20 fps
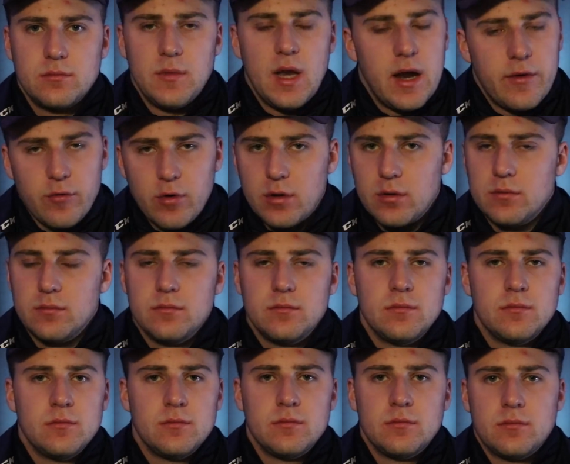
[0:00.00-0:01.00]
Never.
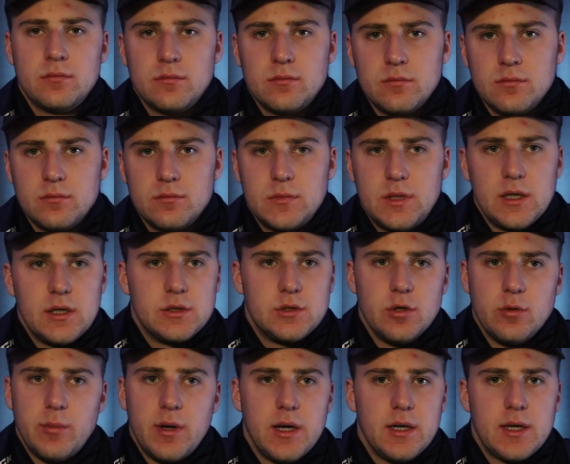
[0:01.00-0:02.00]
Did it
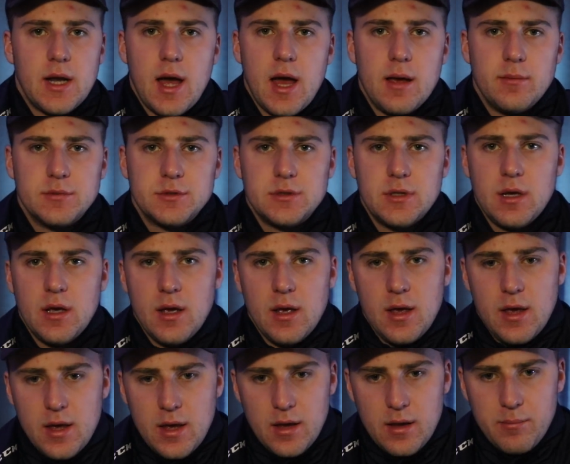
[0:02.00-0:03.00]
too many times.
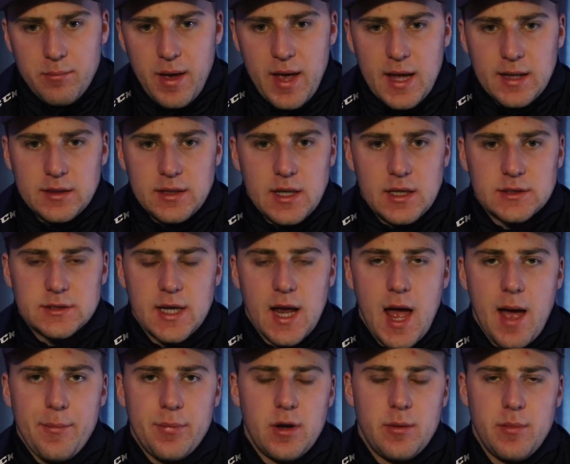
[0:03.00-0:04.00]
Bad things
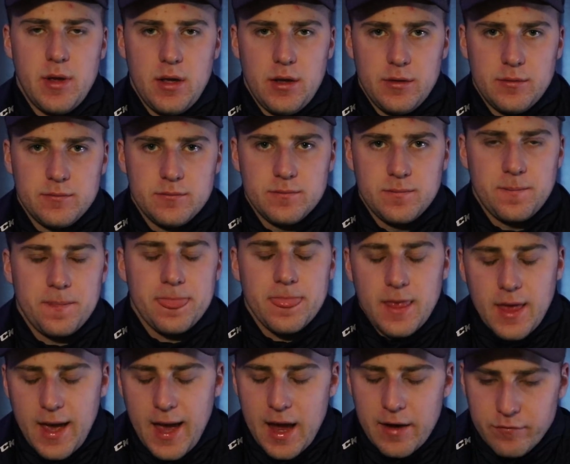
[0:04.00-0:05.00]
happen to me.
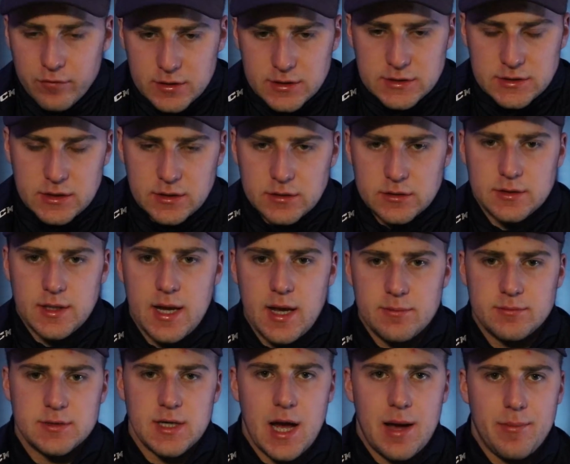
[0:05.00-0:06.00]
Every single
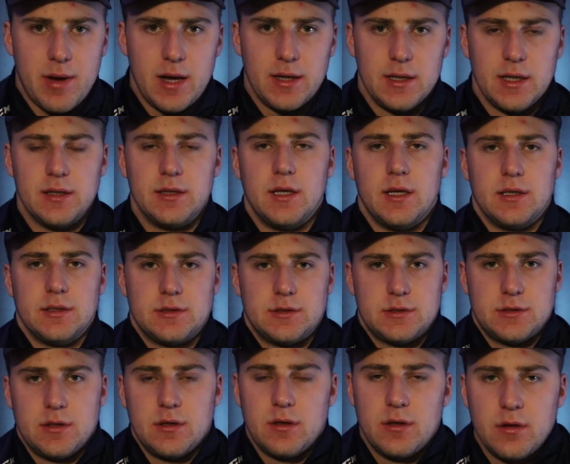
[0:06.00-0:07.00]
damn time I did
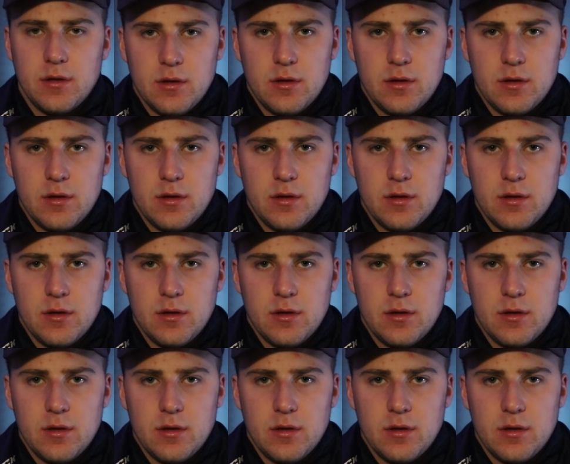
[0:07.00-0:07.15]
this.